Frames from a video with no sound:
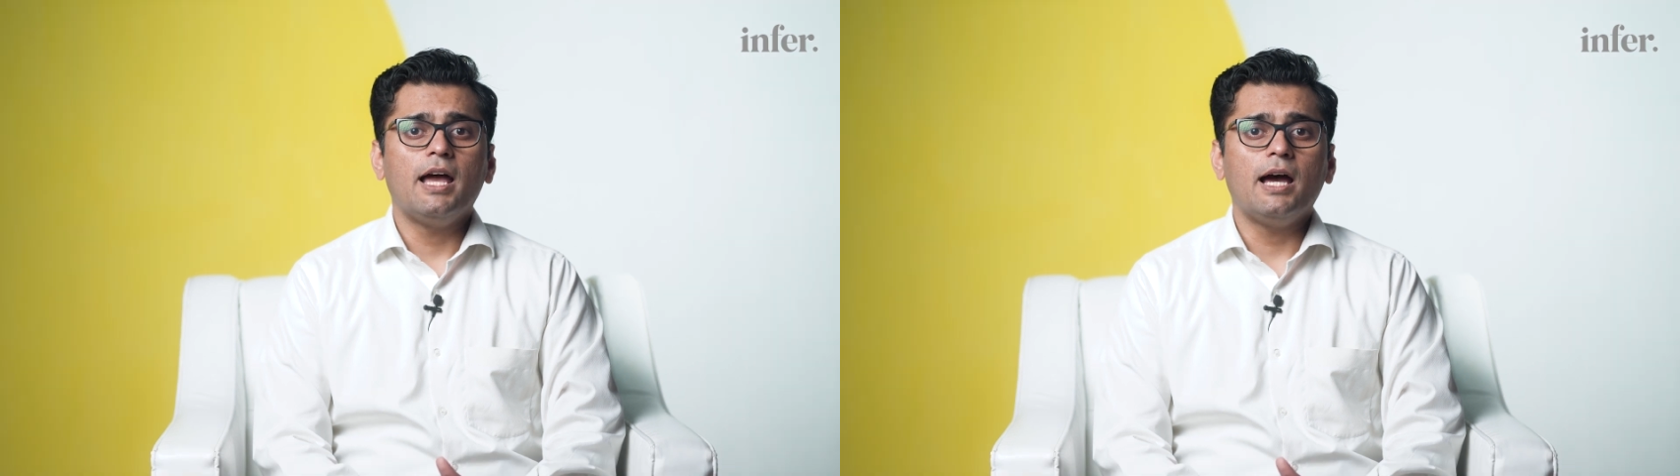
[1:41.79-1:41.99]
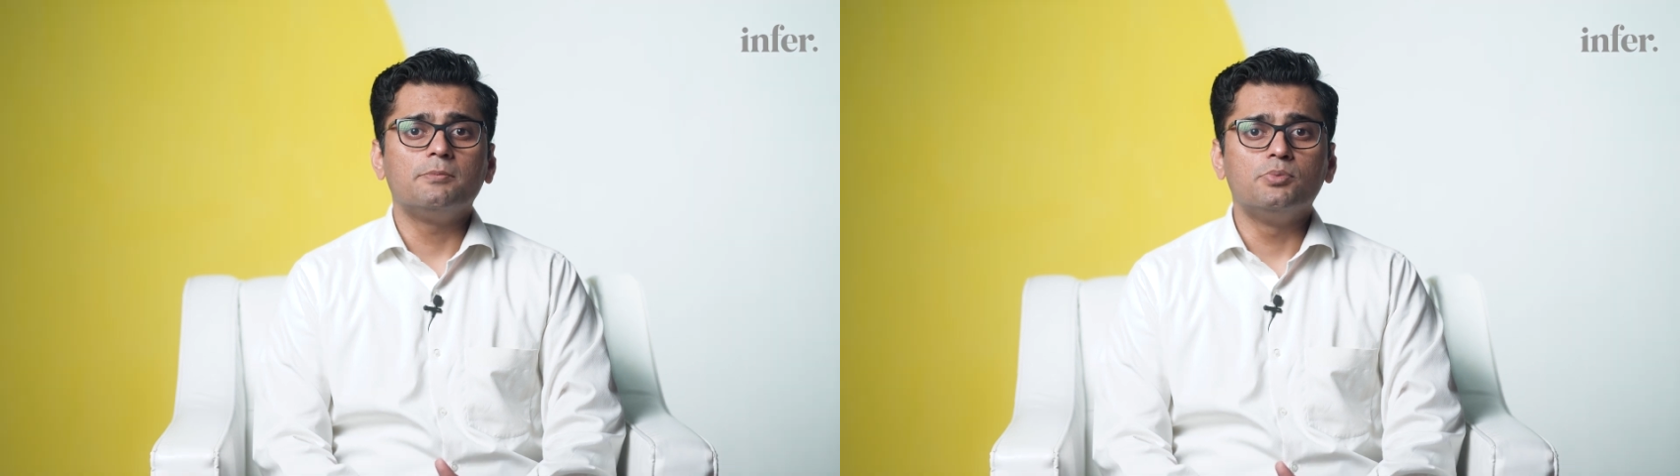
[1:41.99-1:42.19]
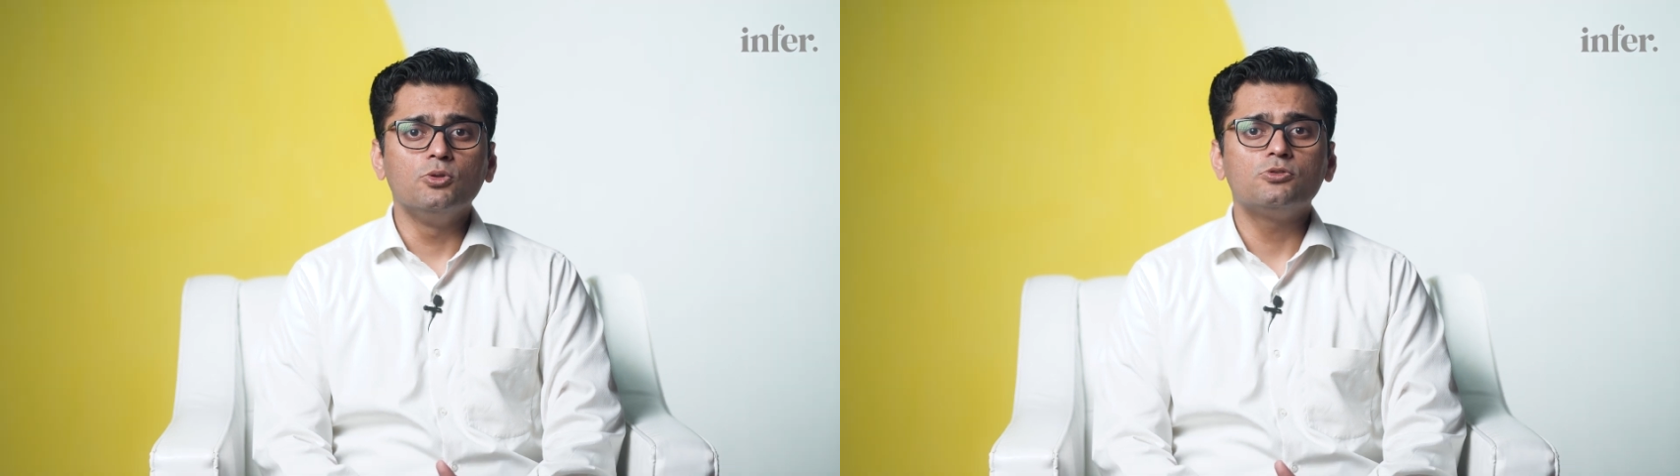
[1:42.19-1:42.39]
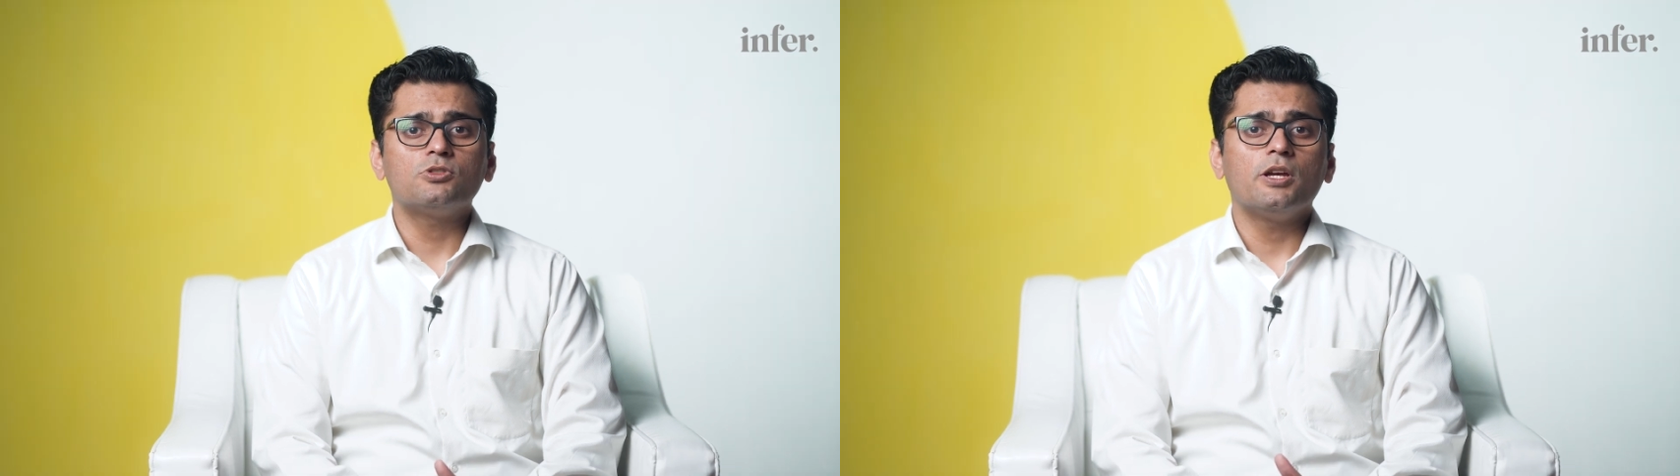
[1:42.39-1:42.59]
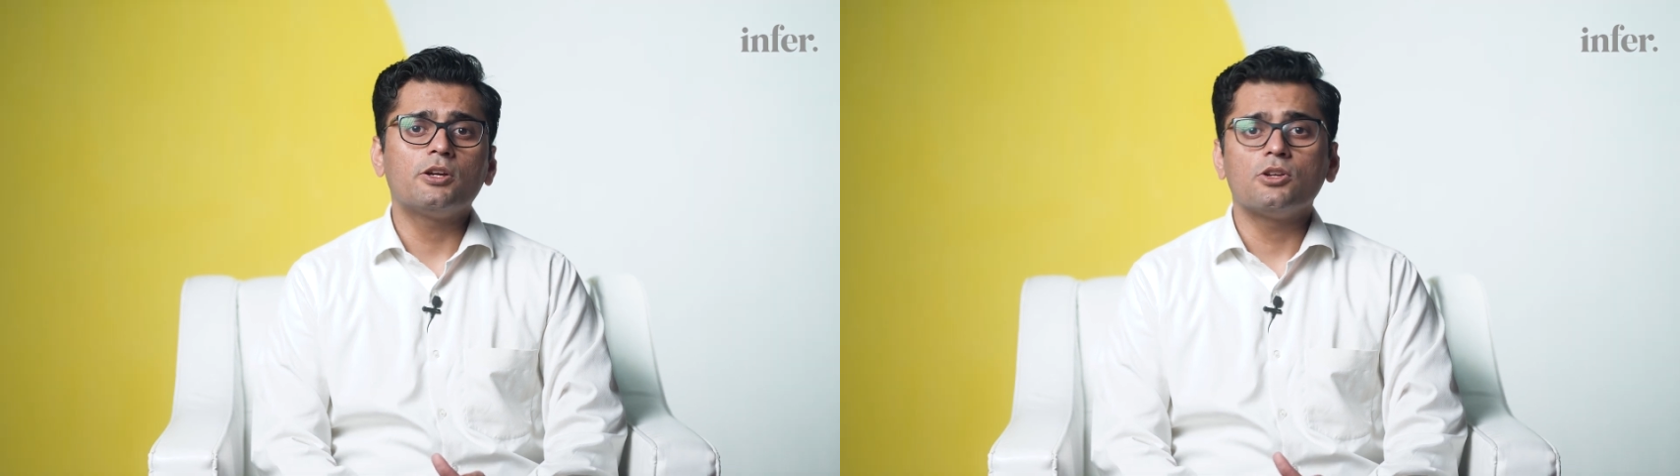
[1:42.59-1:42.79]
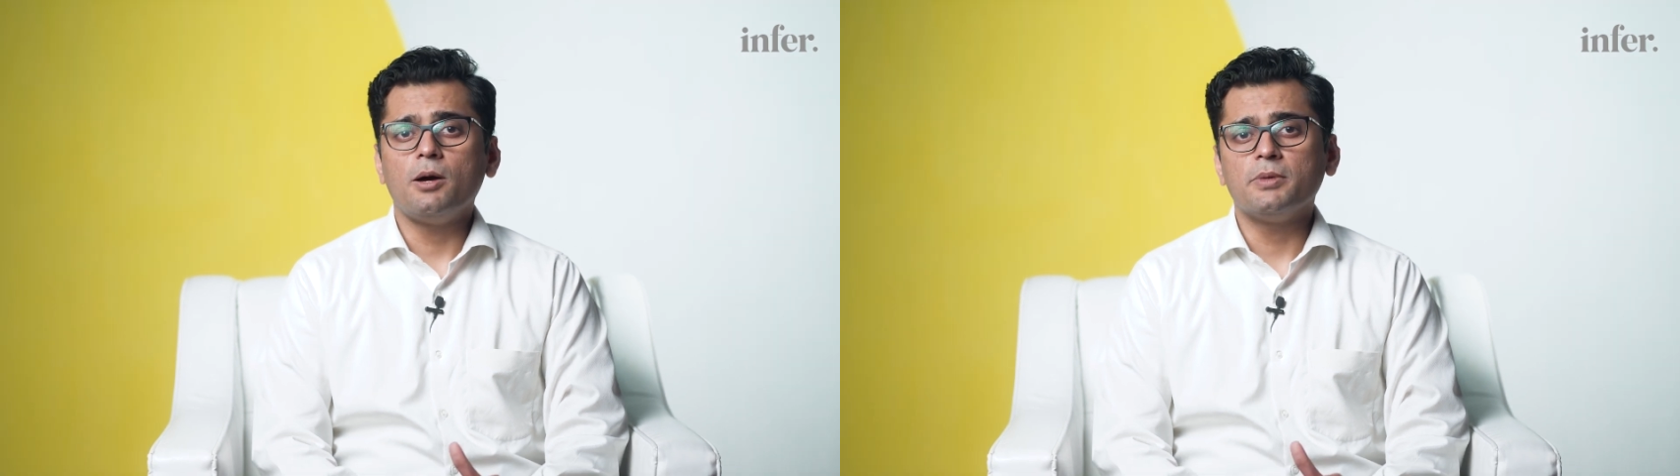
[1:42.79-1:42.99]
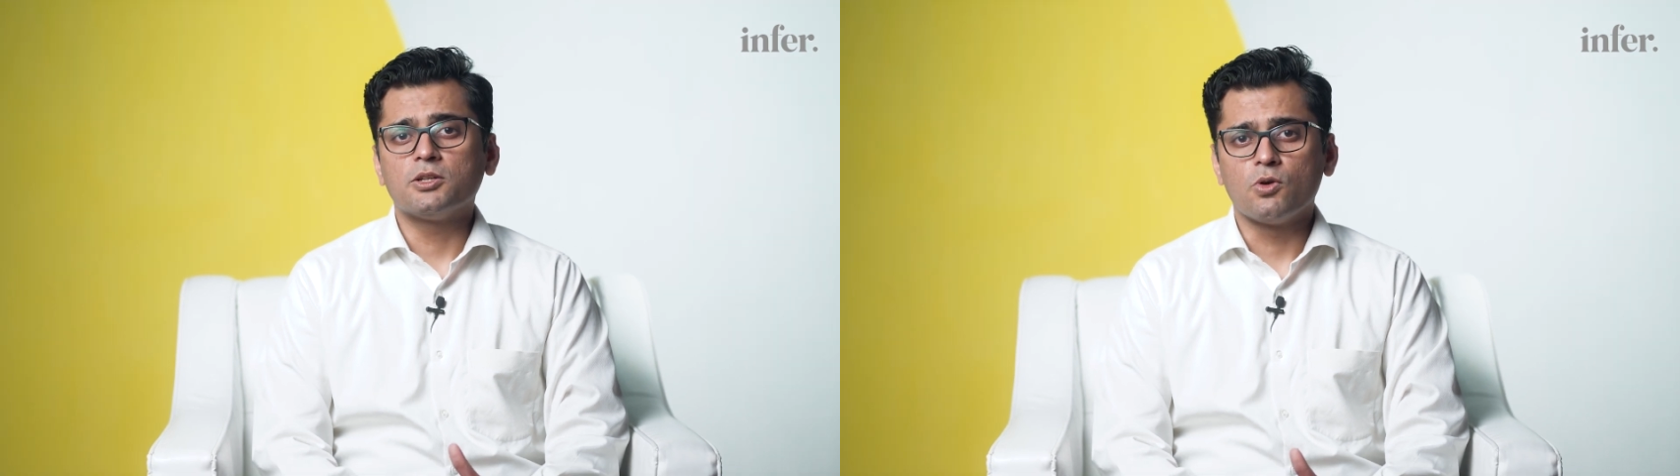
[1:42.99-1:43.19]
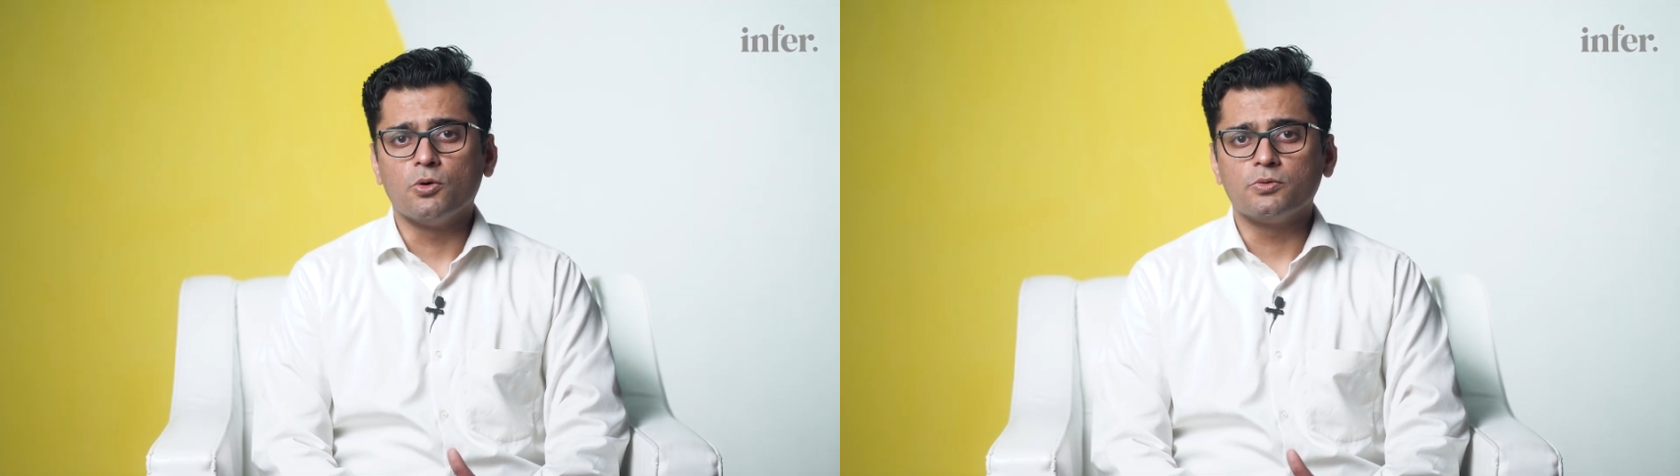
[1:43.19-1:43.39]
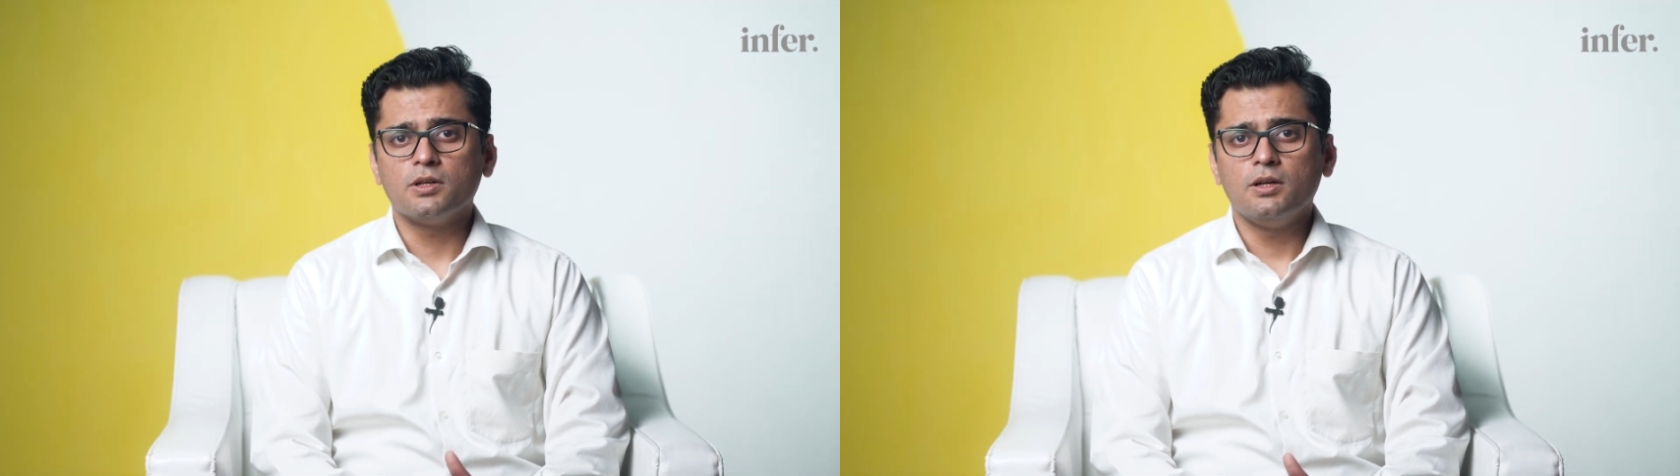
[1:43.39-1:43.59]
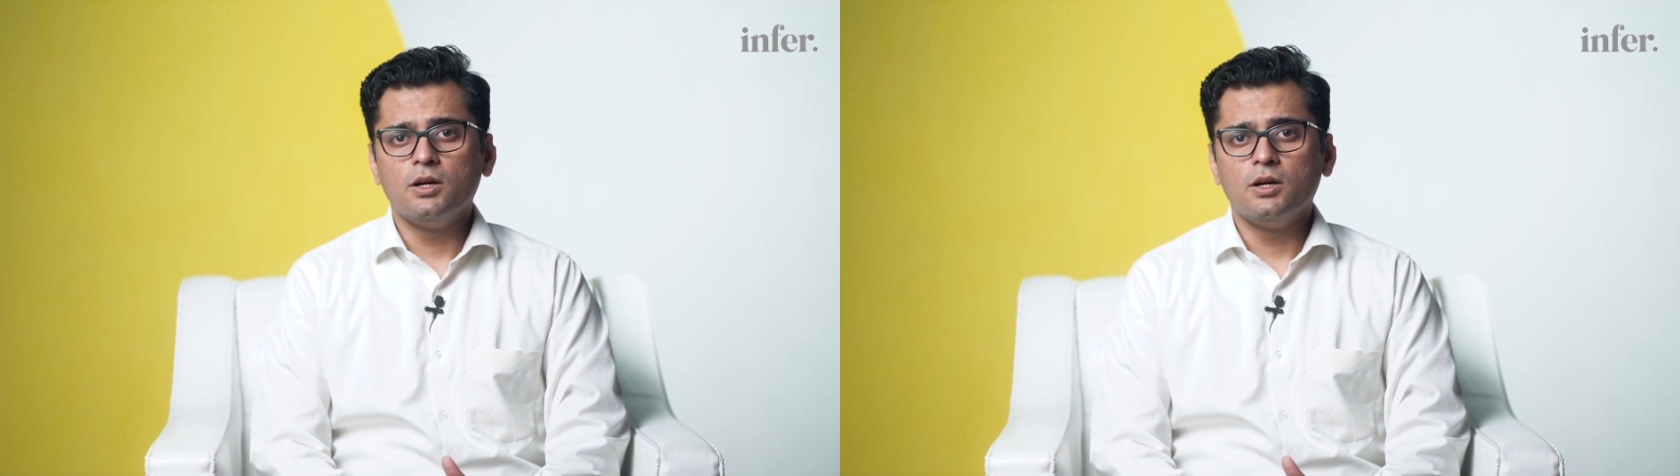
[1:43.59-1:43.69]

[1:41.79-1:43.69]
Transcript: and boost economic growth.